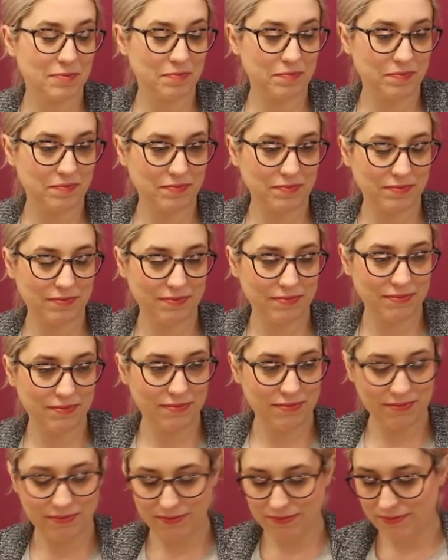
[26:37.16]

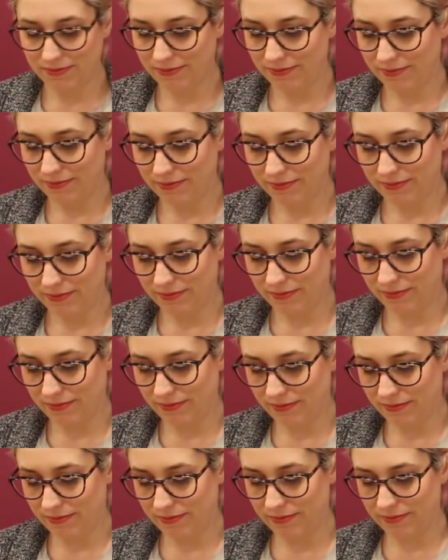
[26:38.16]

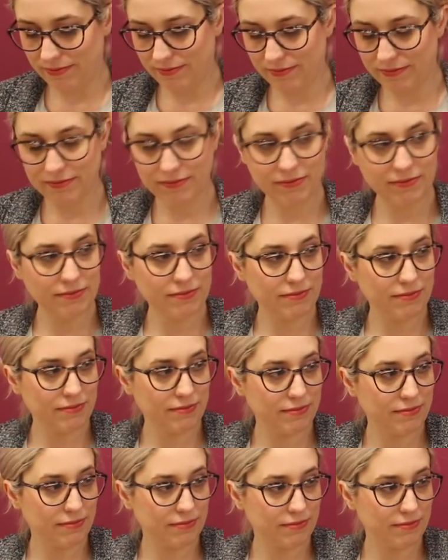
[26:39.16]

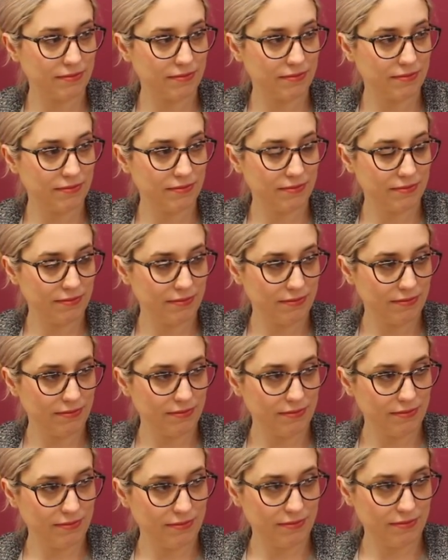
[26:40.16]

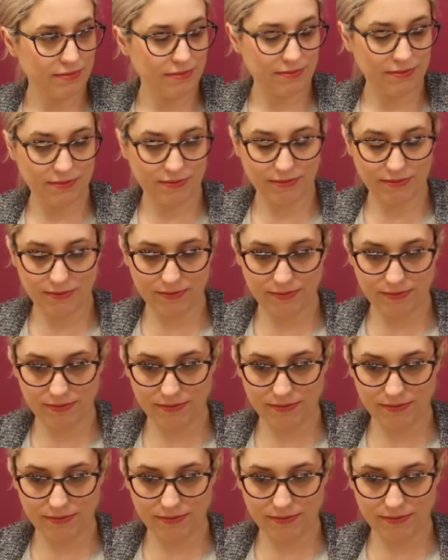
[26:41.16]
[no speech]